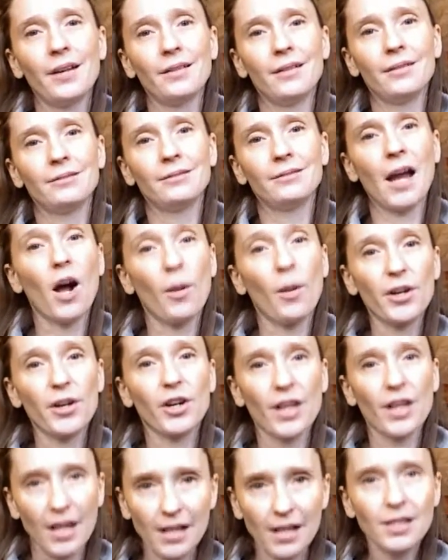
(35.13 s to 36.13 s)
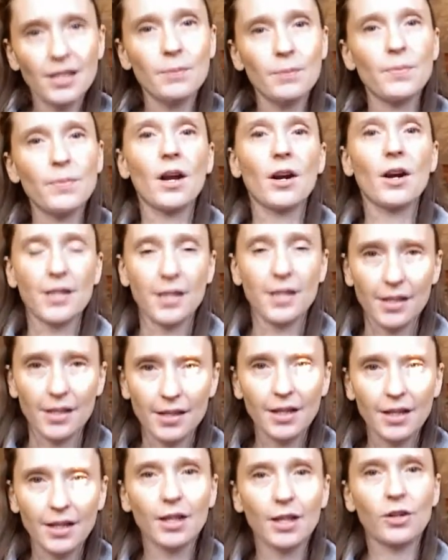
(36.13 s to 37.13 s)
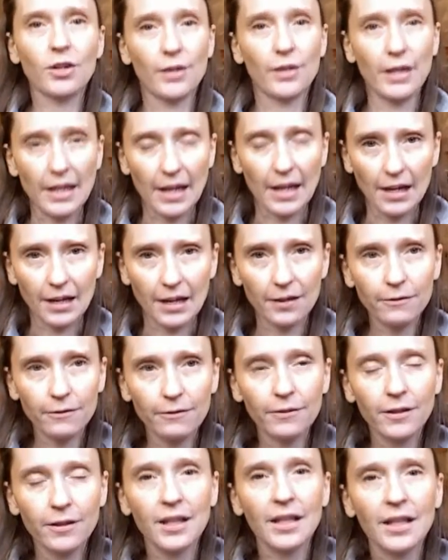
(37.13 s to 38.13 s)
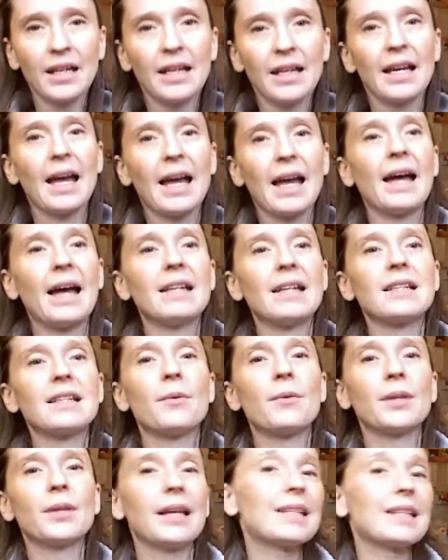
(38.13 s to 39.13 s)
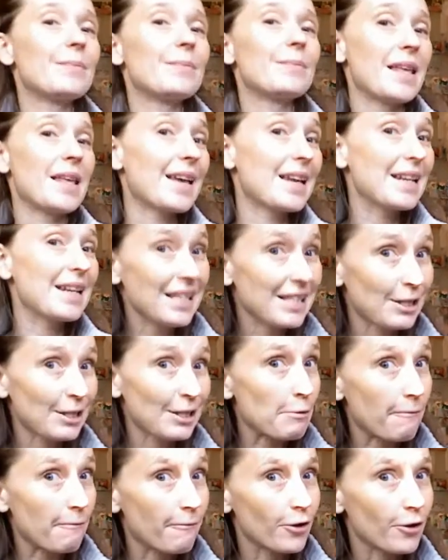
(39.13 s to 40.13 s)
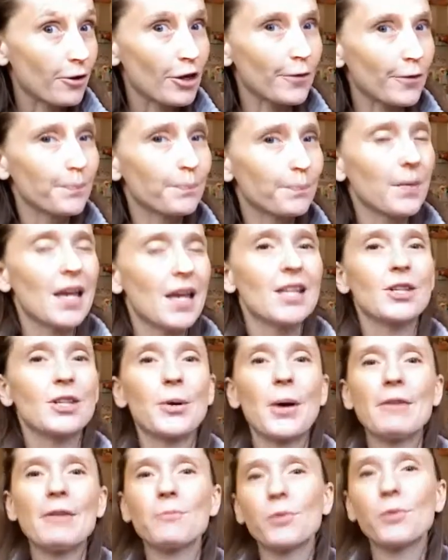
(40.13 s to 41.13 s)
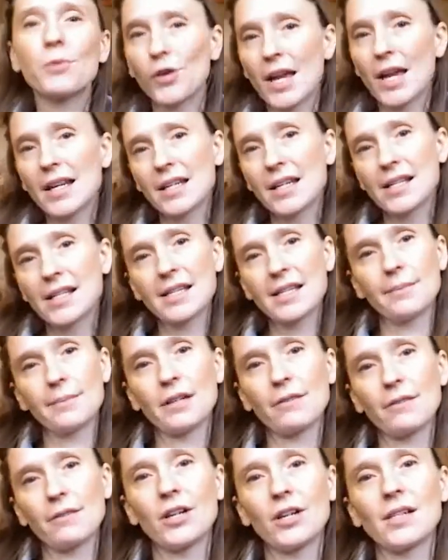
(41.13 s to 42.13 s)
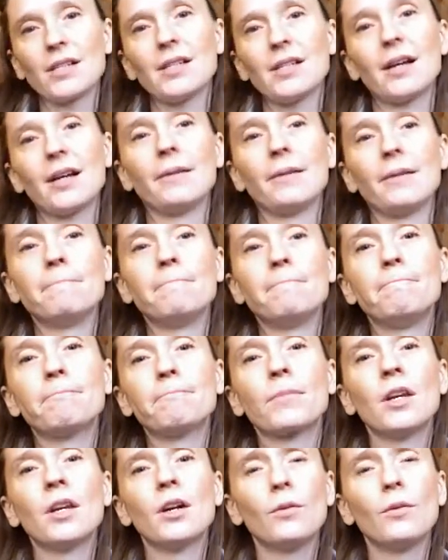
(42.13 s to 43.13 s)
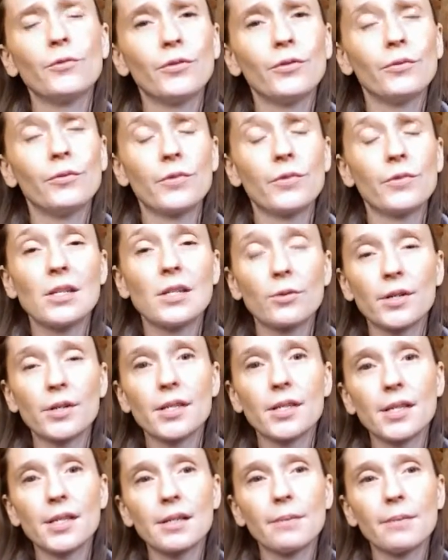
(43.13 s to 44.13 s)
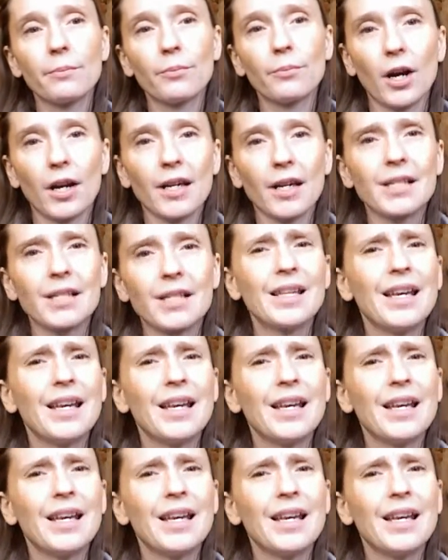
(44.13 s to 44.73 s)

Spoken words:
help their kids be artistic and creative, and I would like to make that easier for you. So I've created some different resources and products.